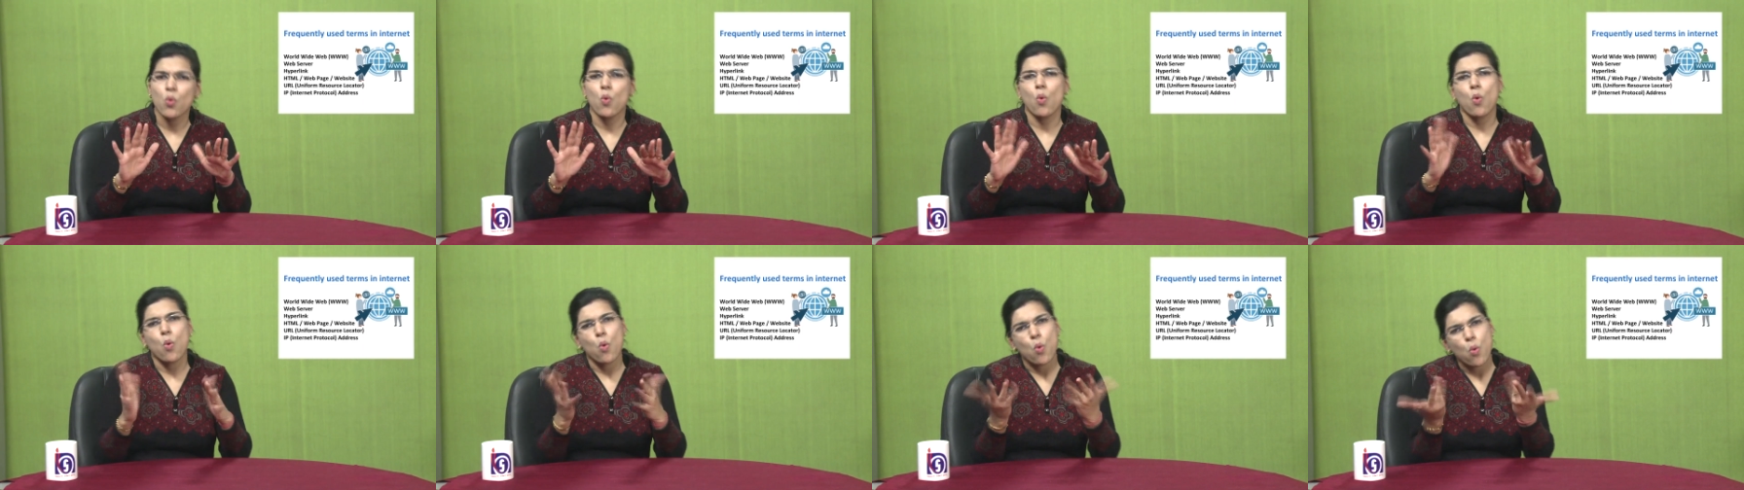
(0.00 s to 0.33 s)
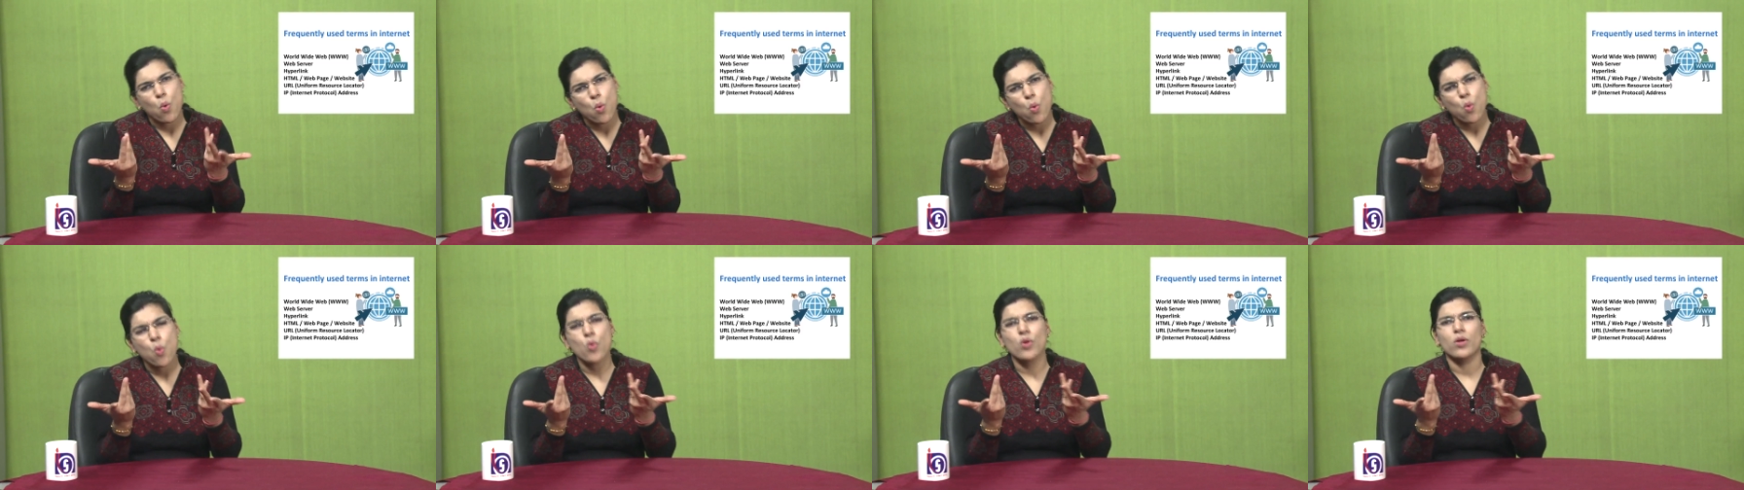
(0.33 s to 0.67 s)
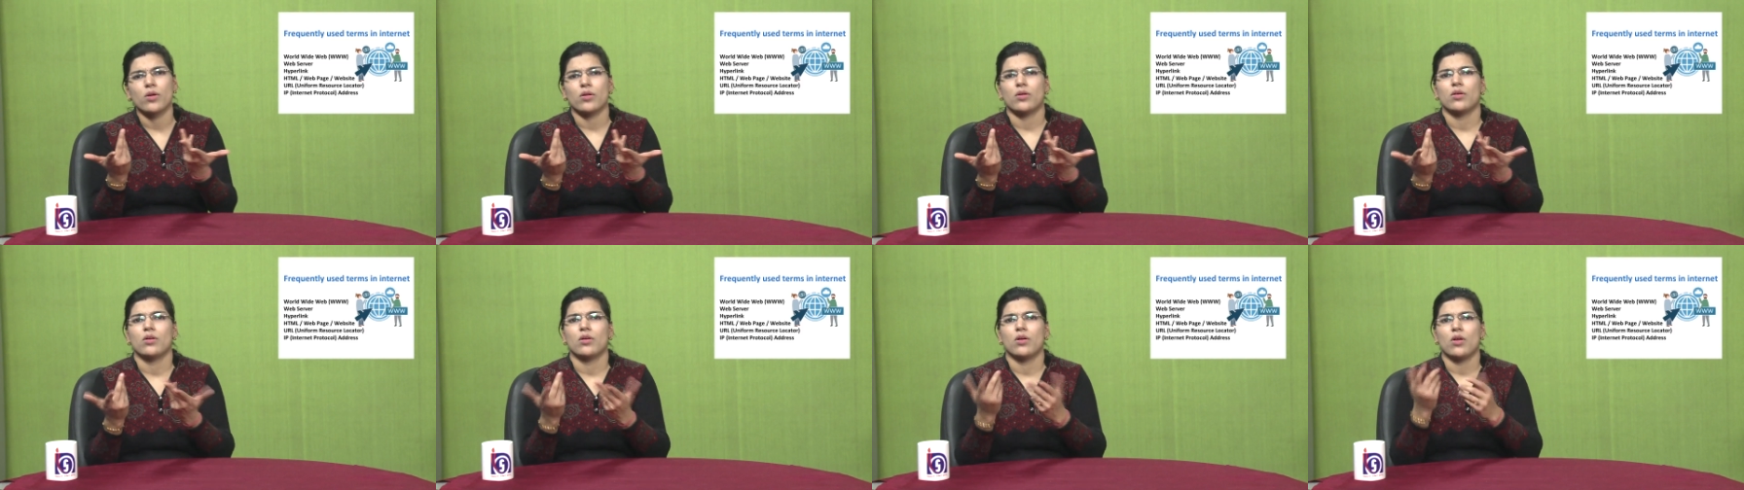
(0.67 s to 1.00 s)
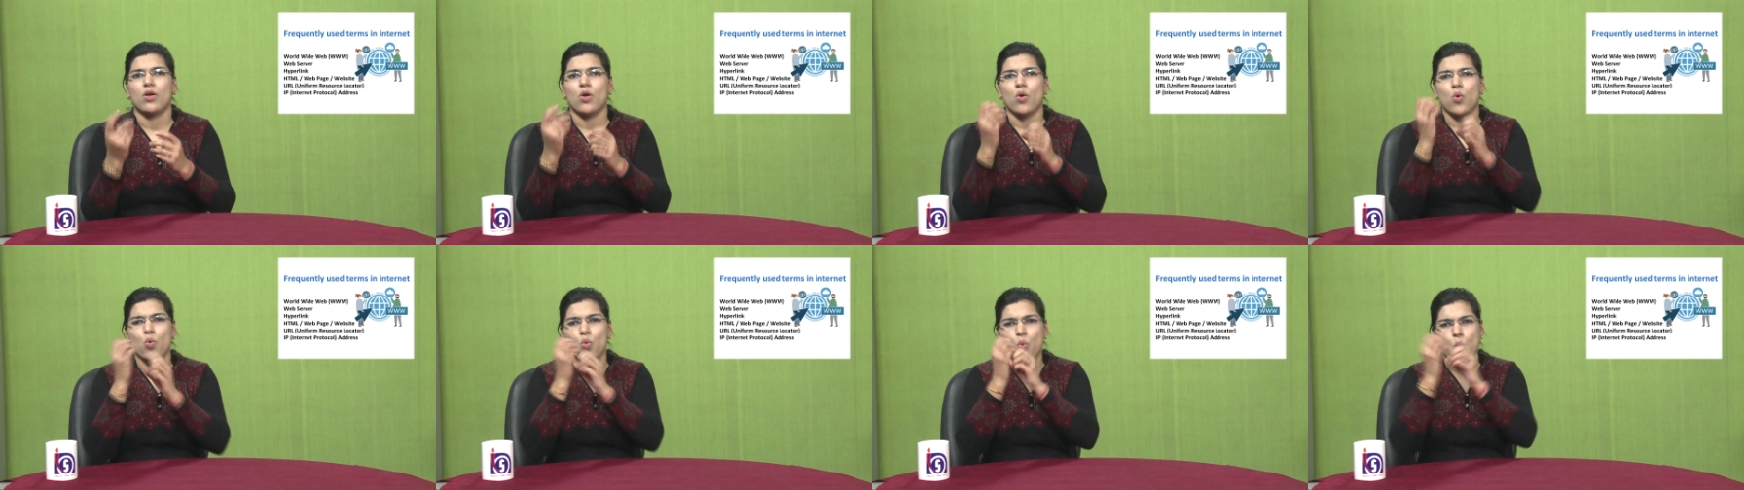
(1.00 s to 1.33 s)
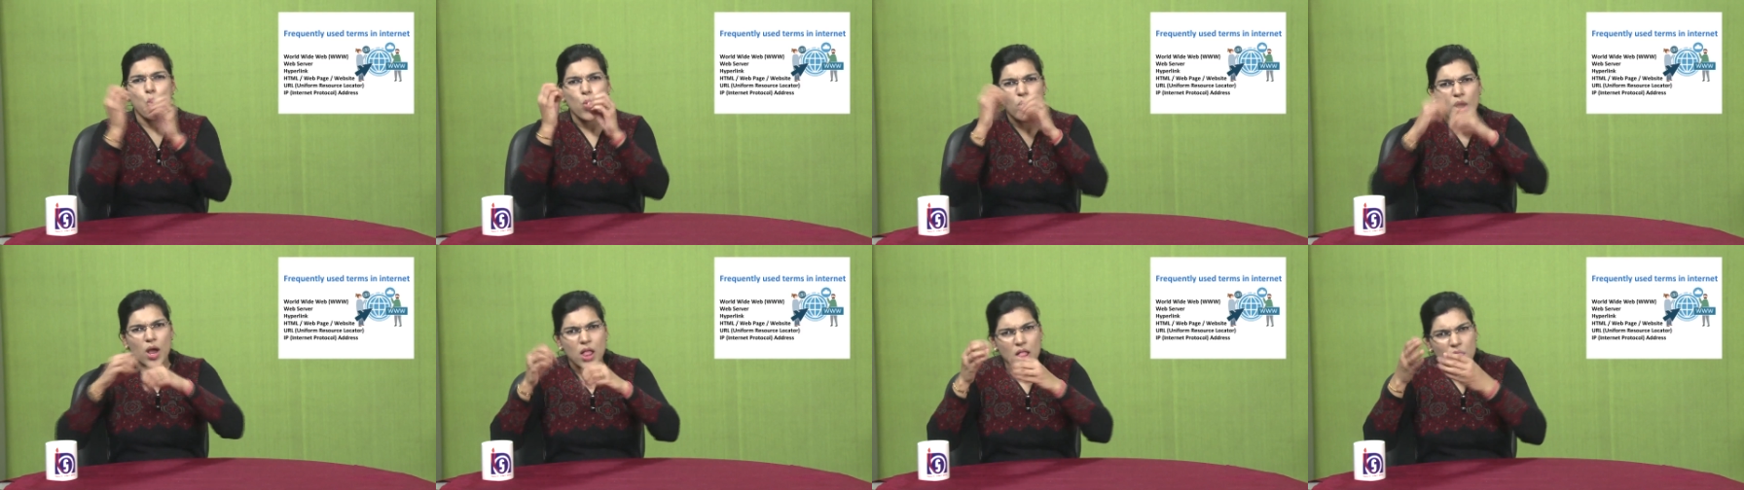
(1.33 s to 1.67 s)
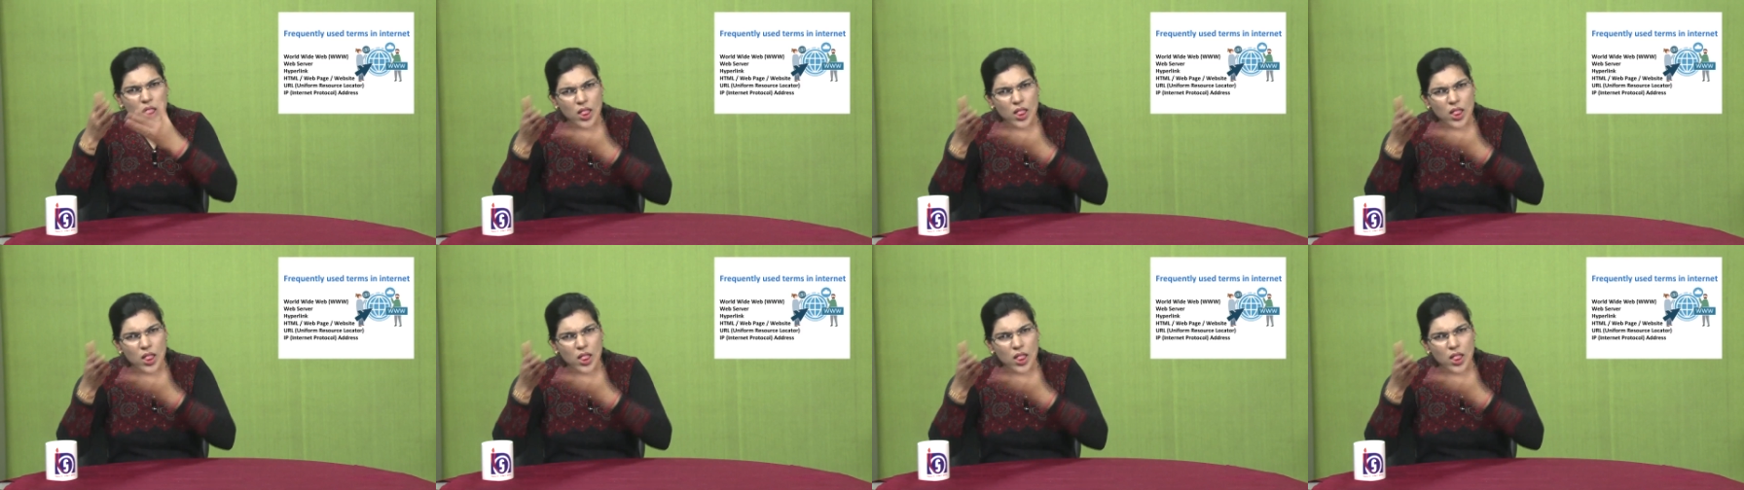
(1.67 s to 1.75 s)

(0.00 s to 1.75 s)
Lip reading: by putting the URL